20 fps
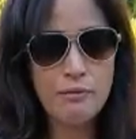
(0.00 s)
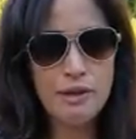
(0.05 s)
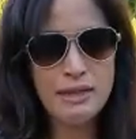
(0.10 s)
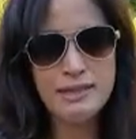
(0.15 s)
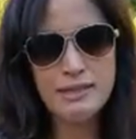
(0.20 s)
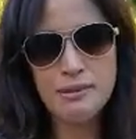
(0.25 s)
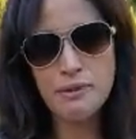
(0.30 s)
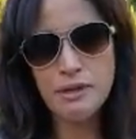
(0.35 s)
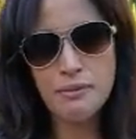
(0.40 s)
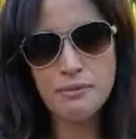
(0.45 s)
They
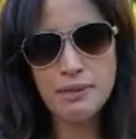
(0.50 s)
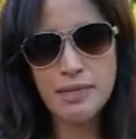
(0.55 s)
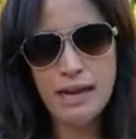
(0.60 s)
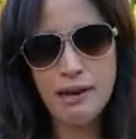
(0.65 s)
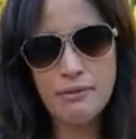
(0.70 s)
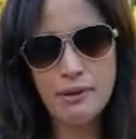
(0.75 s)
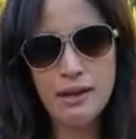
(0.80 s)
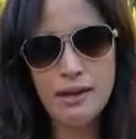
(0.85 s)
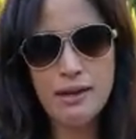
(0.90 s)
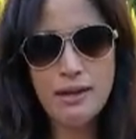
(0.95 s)
sometimes
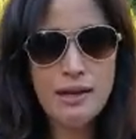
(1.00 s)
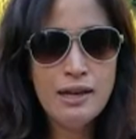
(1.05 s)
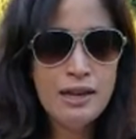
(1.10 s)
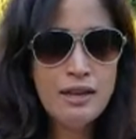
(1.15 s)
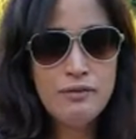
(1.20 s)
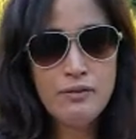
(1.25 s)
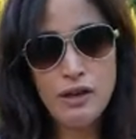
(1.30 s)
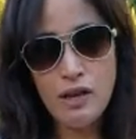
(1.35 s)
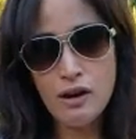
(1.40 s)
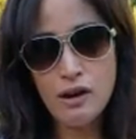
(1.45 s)
have it
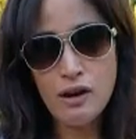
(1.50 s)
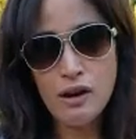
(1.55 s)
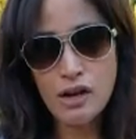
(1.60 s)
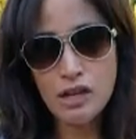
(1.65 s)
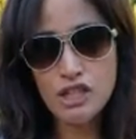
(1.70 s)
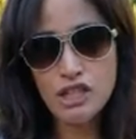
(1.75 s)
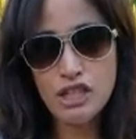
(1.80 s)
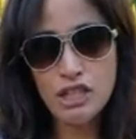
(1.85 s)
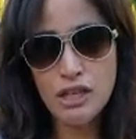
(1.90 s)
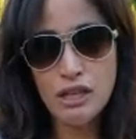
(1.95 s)
via
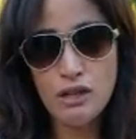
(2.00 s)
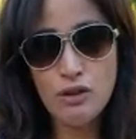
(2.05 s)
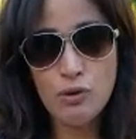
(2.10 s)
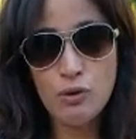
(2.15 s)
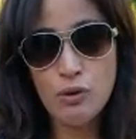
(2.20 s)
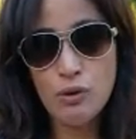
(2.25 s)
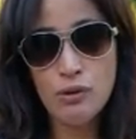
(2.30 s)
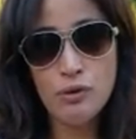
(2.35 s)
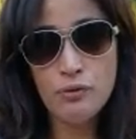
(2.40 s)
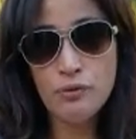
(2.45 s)
auction,
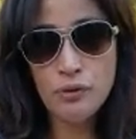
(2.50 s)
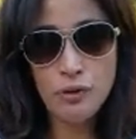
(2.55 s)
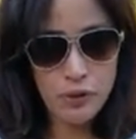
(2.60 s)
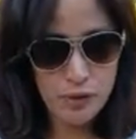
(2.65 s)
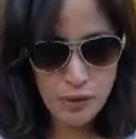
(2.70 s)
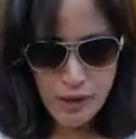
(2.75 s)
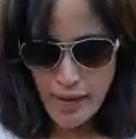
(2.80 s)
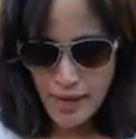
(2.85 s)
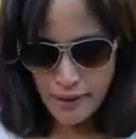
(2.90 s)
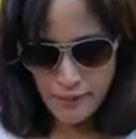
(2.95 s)
or
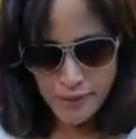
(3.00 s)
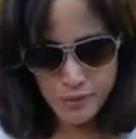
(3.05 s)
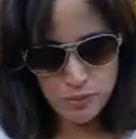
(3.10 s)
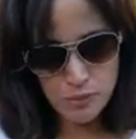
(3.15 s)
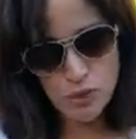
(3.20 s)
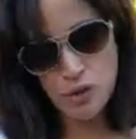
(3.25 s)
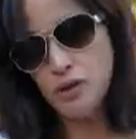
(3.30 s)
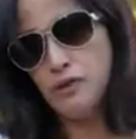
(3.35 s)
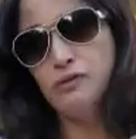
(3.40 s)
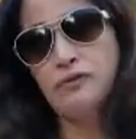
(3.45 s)
they'll have
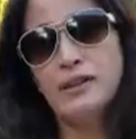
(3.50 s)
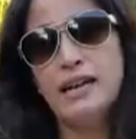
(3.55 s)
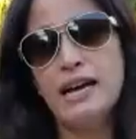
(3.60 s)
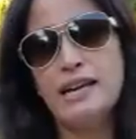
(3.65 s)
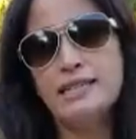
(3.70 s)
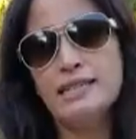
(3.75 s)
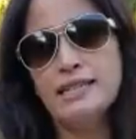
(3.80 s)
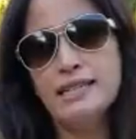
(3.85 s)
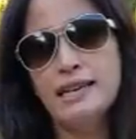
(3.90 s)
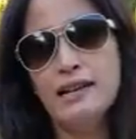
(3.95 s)
some sort of
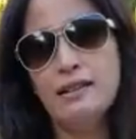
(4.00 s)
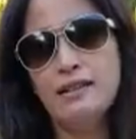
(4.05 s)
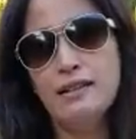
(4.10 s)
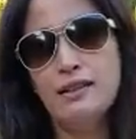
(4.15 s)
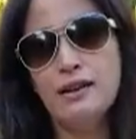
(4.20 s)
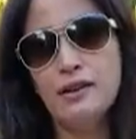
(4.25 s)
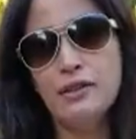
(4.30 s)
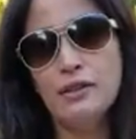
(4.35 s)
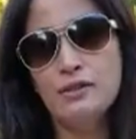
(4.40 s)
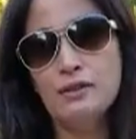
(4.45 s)
flash sale
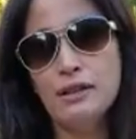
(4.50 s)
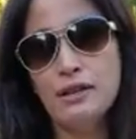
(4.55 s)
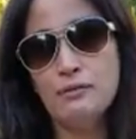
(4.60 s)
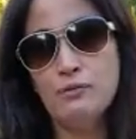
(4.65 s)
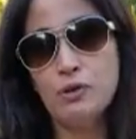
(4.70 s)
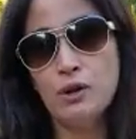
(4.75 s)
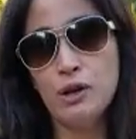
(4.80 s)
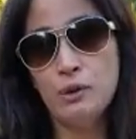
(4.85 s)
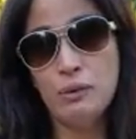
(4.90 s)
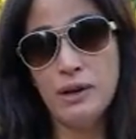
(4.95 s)
on their Love
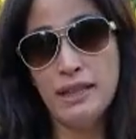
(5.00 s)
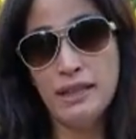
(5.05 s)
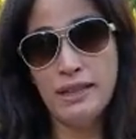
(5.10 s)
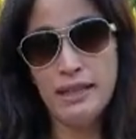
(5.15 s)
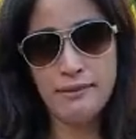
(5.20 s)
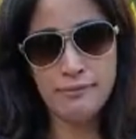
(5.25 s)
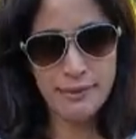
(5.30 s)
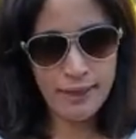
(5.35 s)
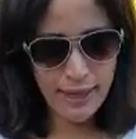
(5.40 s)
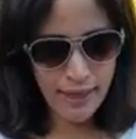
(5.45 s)
41
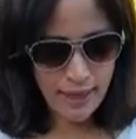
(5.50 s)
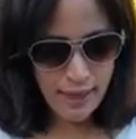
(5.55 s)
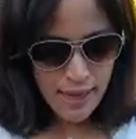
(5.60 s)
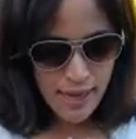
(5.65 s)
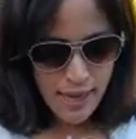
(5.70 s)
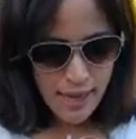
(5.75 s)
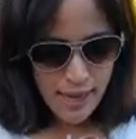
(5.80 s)
Lovely.